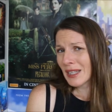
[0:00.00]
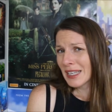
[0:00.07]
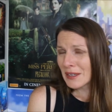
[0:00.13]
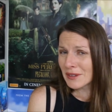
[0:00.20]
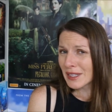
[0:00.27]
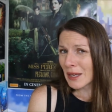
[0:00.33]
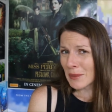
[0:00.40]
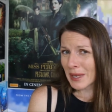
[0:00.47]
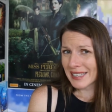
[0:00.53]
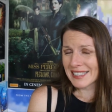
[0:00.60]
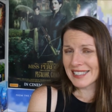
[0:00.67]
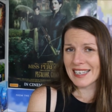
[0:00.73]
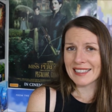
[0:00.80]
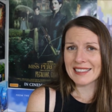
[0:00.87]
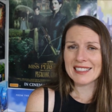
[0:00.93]
if that makes
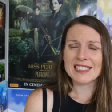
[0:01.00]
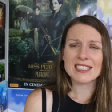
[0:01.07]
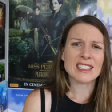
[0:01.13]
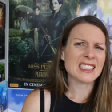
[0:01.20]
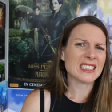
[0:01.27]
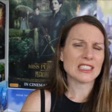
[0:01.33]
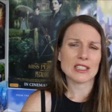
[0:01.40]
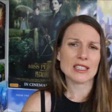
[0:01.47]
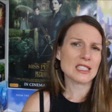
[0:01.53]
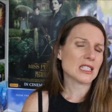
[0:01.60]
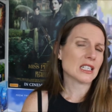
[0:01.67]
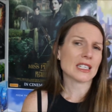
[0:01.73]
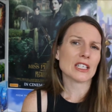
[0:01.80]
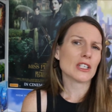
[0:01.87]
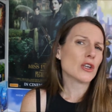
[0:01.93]
sense. It's like, you know, there's
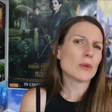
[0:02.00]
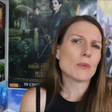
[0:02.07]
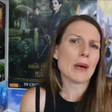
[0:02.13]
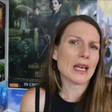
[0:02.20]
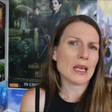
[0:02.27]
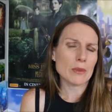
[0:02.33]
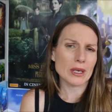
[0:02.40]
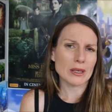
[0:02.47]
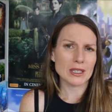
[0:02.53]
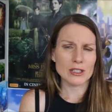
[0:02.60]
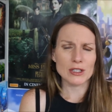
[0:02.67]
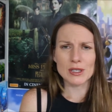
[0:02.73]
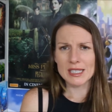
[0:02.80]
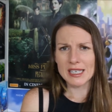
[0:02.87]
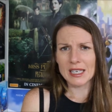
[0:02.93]
like a nude baby that
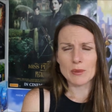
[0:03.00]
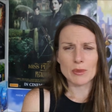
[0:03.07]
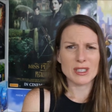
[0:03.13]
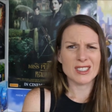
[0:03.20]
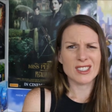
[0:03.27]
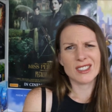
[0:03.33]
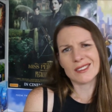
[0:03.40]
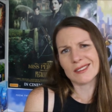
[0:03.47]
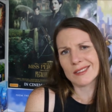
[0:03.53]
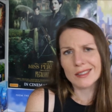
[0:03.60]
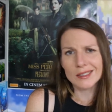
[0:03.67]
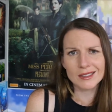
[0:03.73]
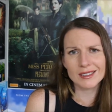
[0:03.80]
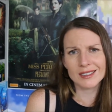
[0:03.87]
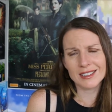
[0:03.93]
you see, but you don't,
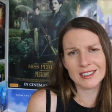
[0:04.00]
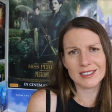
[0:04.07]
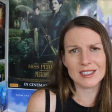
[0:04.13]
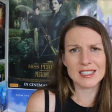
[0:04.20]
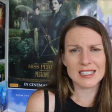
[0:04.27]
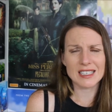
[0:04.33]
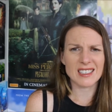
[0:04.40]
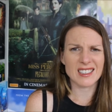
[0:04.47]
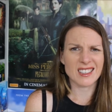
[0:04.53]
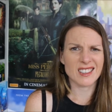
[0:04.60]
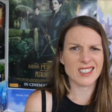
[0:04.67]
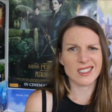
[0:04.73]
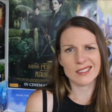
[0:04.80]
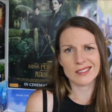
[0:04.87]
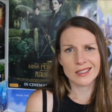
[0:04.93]
you know, see
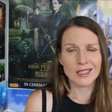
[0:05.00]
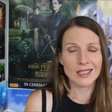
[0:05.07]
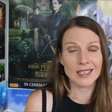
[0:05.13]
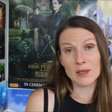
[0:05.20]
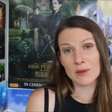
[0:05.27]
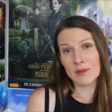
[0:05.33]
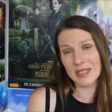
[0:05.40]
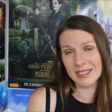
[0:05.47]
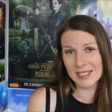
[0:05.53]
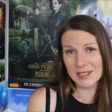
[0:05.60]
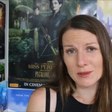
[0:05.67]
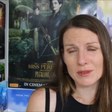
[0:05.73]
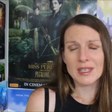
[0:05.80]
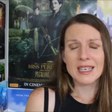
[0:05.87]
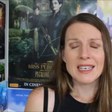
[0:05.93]
anything
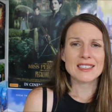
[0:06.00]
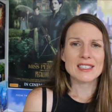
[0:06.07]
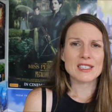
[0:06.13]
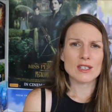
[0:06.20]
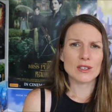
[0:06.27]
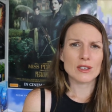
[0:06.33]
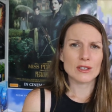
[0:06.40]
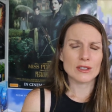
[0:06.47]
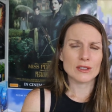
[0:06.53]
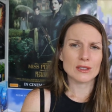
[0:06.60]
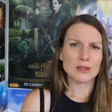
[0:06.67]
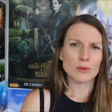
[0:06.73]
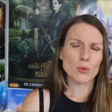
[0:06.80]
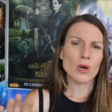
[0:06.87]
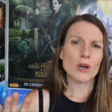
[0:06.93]
offensive. So
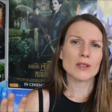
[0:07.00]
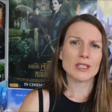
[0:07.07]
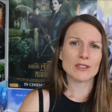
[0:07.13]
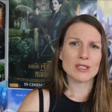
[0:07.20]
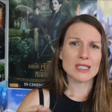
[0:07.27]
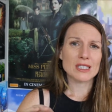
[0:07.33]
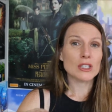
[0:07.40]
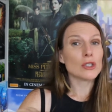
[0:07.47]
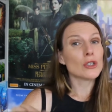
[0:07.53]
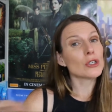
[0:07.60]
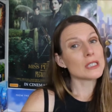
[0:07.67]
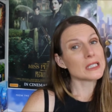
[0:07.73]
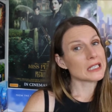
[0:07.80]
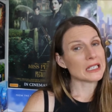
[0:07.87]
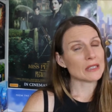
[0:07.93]
while there is
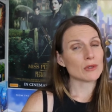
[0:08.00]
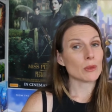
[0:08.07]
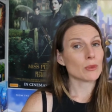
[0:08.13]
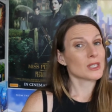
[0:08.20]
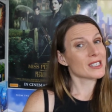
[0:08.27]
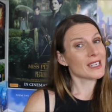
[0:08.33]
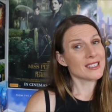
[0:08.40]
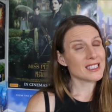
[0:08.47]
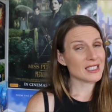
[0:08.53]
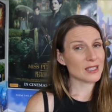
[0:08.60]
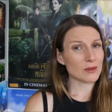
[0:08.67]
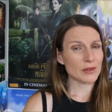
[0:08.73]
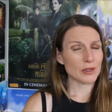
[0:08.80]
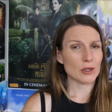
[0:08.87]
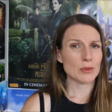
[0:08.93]
nudity represented in the
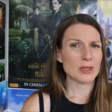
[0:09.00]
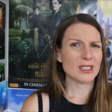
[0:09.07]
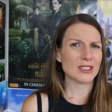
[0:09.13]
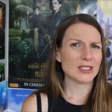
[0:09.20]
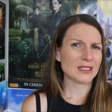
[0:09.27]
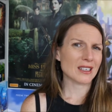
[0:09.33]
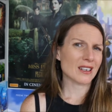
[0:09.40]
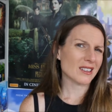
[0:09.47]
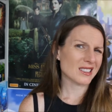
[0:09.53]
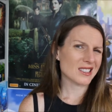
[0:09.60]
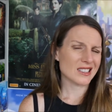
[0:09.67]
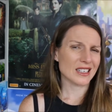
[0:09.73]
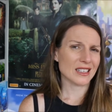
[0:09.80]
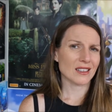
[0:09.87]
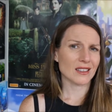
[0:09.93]
film, you don't kind of
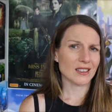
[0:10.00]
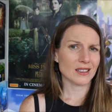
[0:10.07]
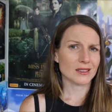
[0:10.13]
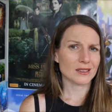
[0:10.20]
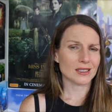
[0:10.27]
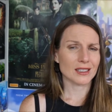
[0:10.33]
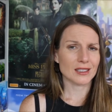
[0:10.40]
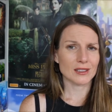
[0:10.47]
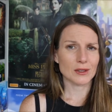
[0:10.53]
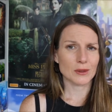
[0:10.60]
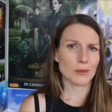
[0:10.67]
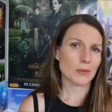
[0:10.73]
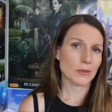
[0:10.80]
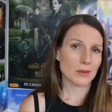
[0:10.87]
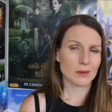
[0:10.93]
see anything, you know,
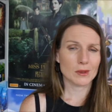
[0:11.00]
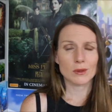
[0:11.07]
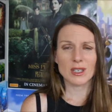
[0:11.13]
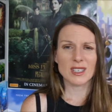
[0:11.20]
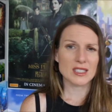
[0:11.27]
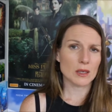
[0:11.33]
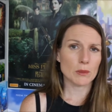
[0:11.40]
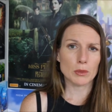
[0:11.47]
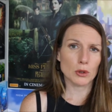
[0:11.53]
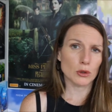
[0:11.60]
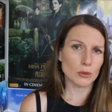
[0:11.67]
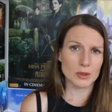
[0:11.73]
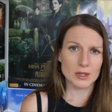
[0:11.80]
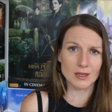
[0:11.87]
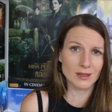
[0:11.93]
you don't see
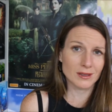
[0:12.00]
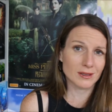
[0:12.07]
boobs,